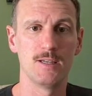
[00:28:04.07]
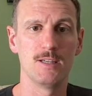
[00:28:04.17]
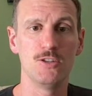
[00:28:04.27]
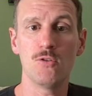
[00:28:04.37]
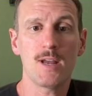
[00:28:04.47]

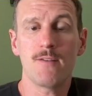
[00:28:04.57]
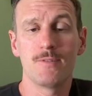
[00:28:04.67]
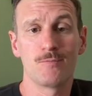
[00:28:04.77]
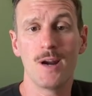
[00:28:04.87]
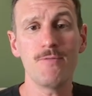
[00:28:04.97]
You don't have the
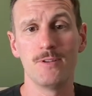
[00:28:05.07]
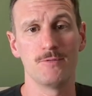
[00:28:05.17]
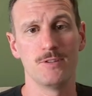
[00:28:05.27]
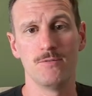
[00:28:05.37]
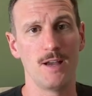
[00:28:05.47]
revenue
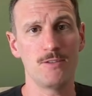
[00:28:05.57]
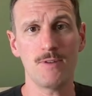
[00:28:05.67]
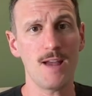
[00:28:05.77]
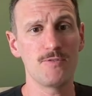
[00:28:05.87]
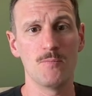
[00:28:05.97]
to do that. You don't
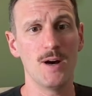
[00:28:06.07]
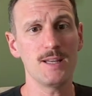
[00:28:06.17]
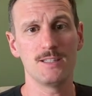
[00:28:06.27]
have the money